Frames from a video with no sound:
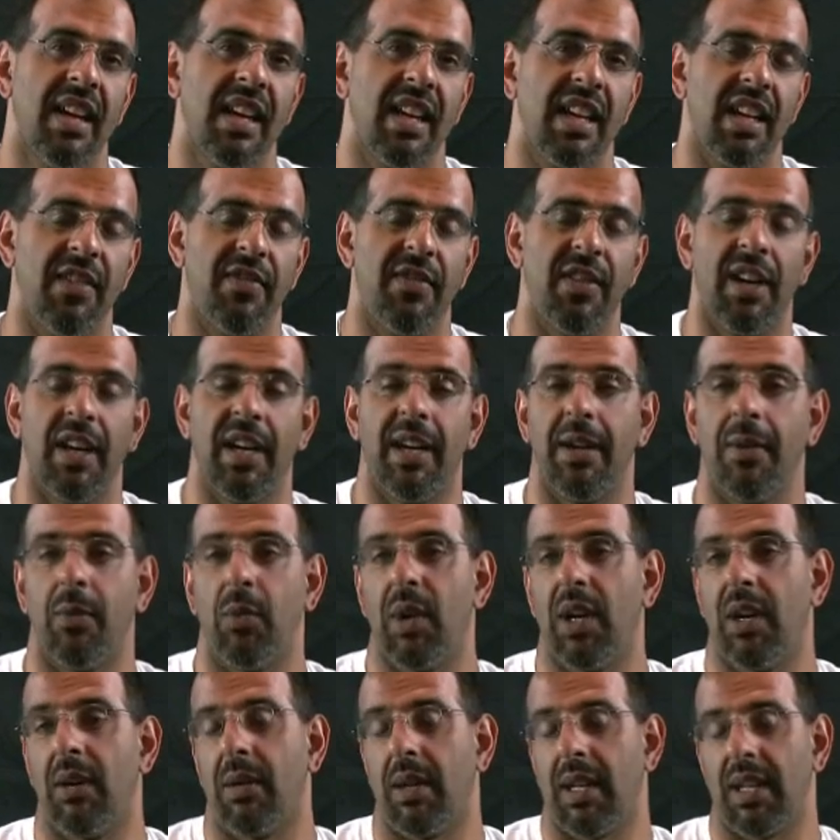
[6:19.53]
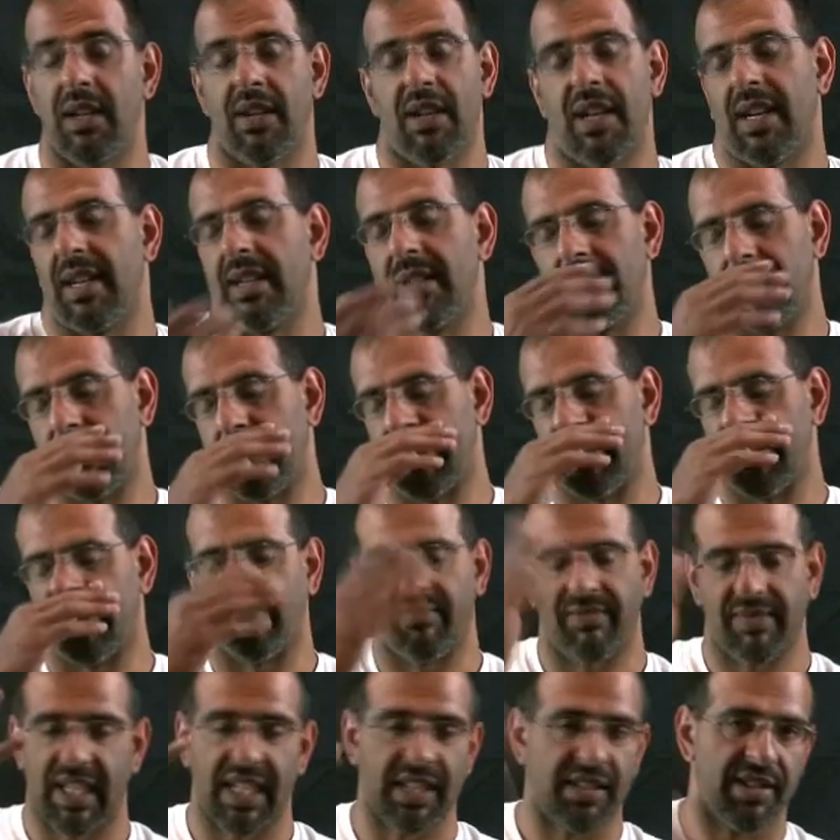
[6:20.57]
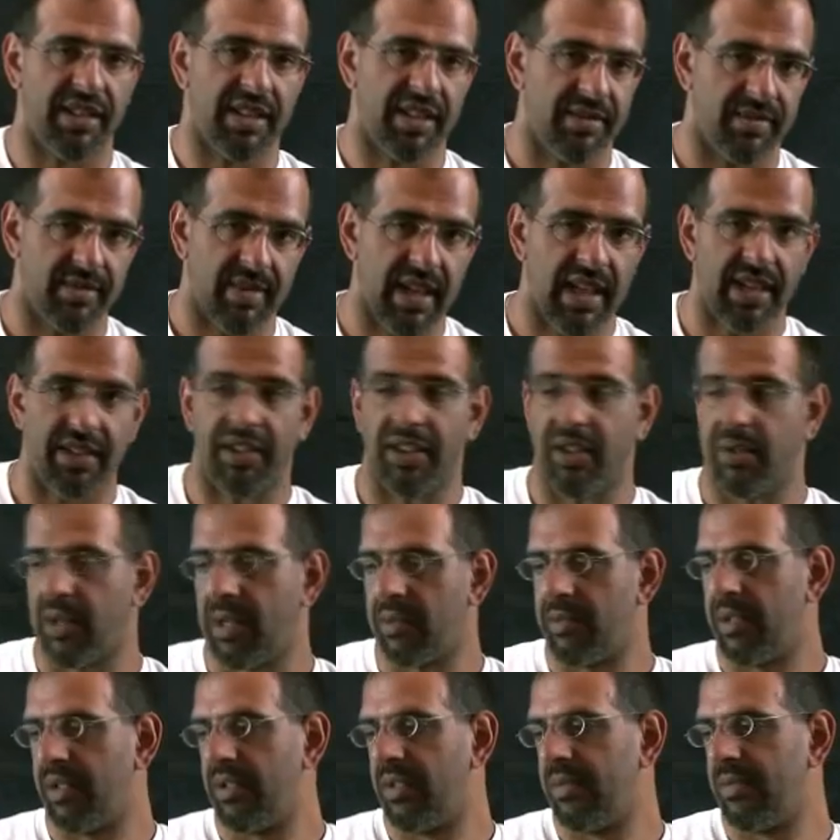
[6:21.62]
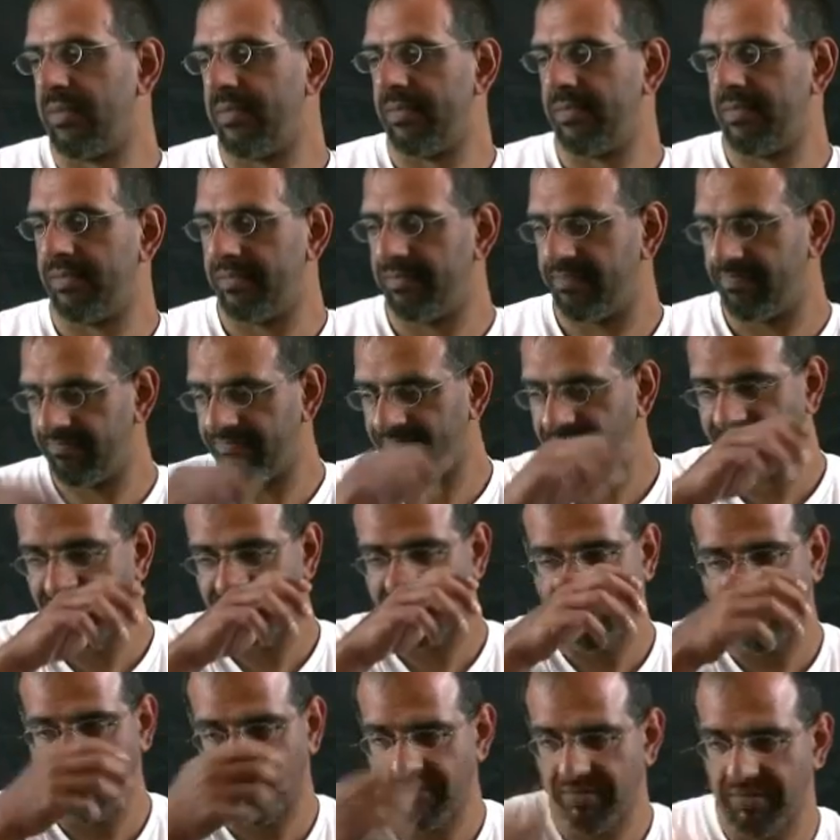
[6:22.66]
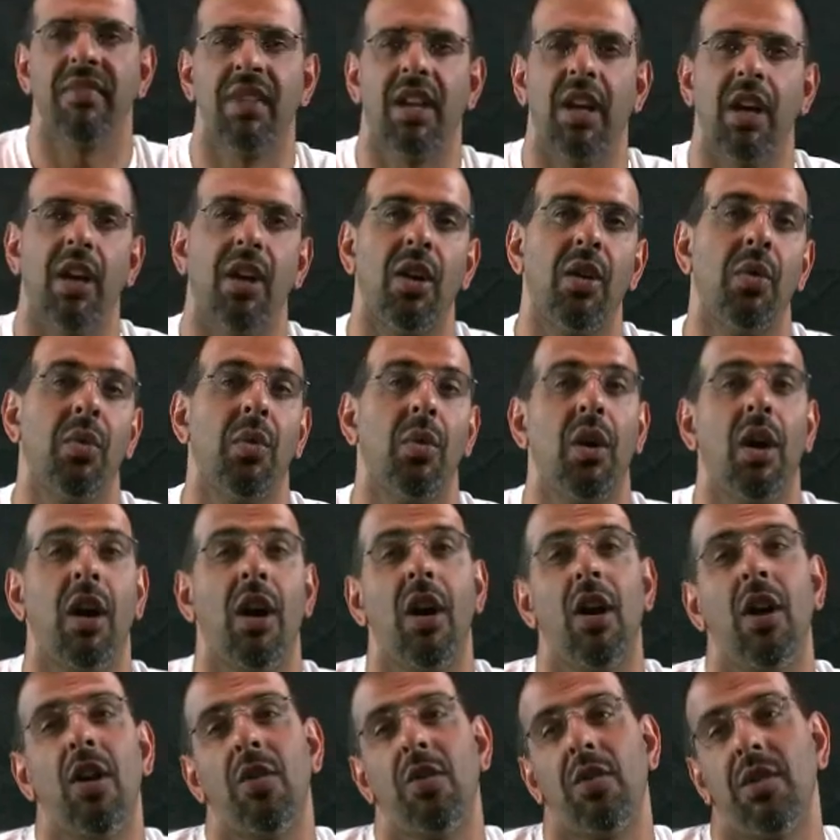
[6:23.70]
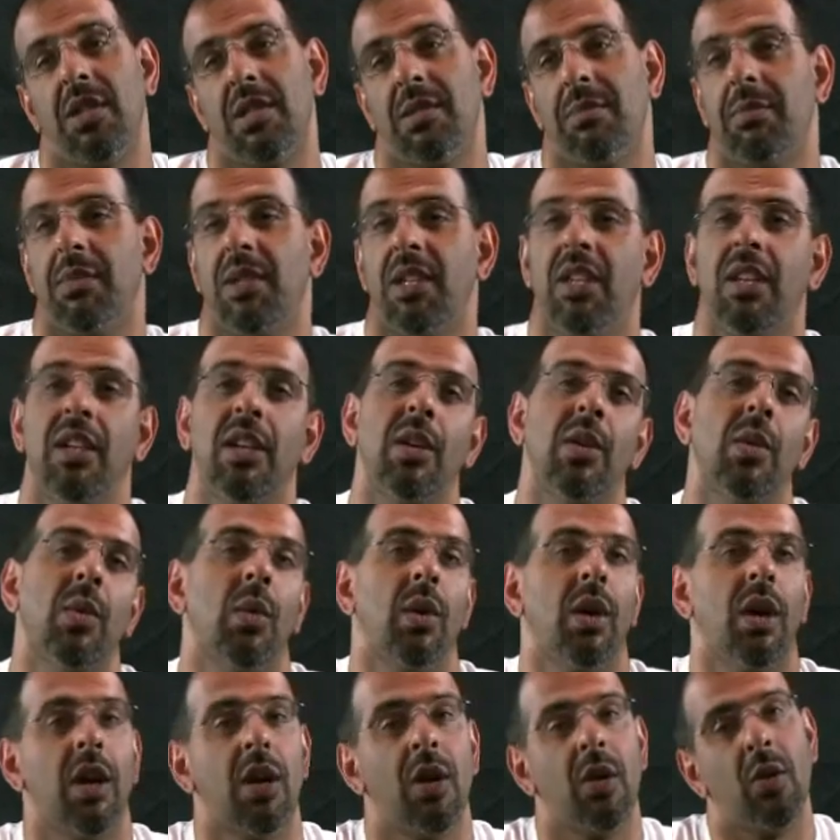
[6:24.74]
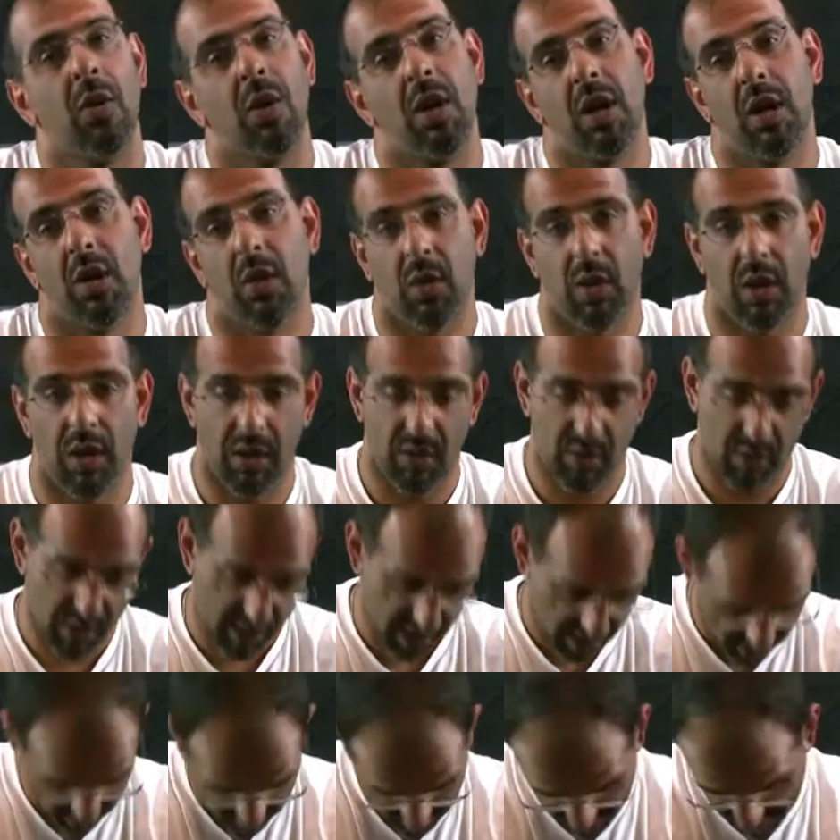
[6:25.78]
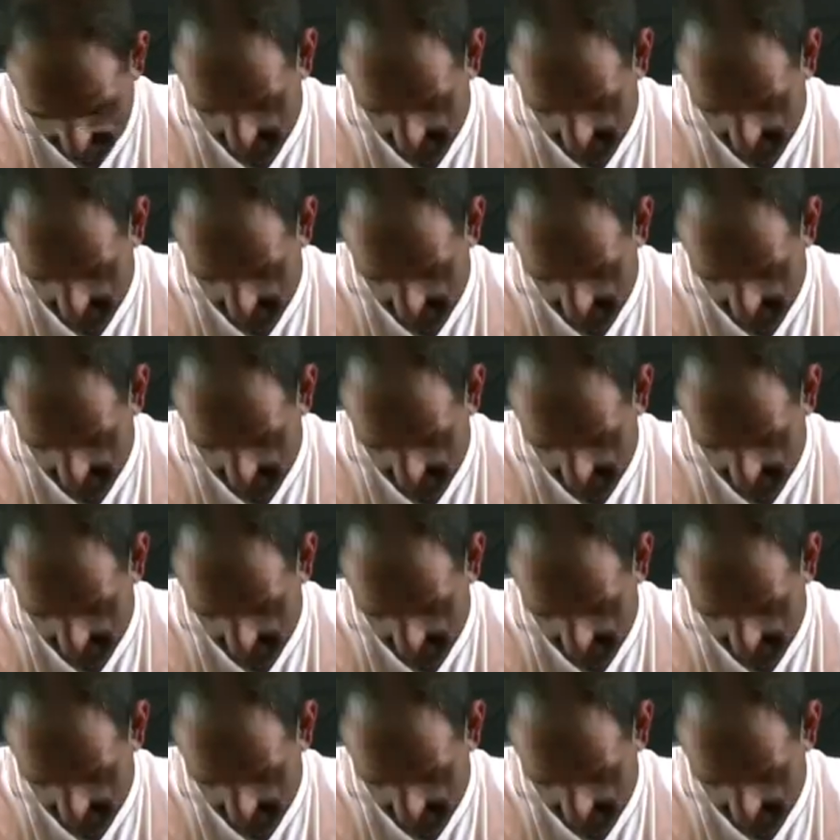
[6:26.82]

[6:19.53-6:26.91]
If I don't know. I don't know what I'm doing. Oh, woe is me. Whoa, whoa, whoa, whoa.